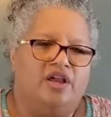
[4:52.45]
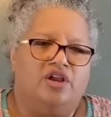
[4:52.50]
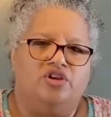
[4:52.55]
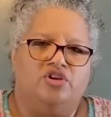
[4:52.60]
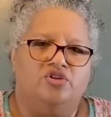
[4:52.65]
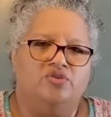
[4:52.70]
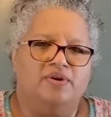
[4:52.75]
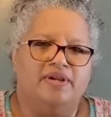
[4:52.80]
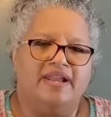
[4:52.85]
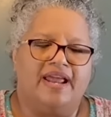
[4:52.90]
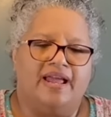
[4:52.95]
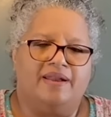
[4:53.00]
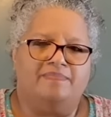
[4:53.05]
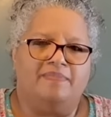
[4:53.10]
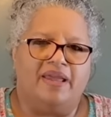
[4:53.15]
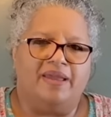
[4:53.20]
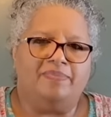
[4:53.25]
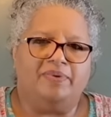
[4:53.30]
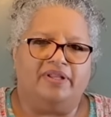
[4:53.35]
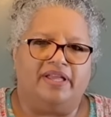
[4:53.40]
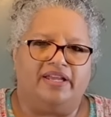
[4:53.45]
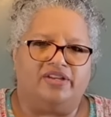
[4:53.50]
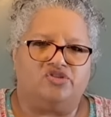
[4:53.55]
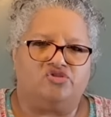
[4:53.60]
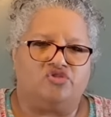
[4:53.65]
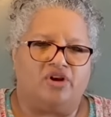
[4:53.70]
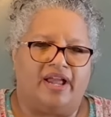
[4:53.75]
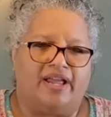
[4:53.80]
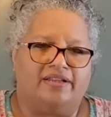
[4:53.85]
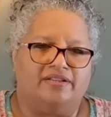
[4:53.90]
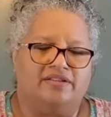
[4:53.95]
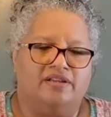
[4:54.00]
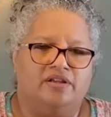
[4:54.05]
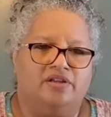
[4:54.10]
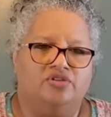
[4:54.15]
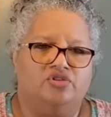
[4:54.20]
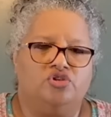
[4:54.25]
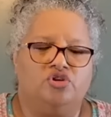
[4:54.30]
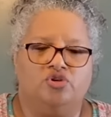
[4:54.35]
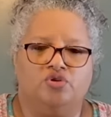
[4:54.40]
You can add maple extract
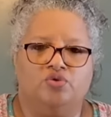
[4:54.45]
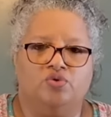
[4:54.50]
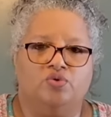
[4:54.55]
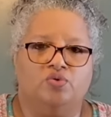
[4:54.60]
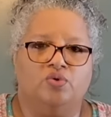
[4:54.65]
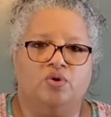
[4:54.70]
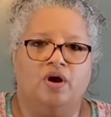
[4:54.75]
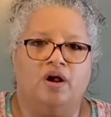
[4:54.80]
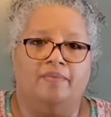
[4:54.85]
to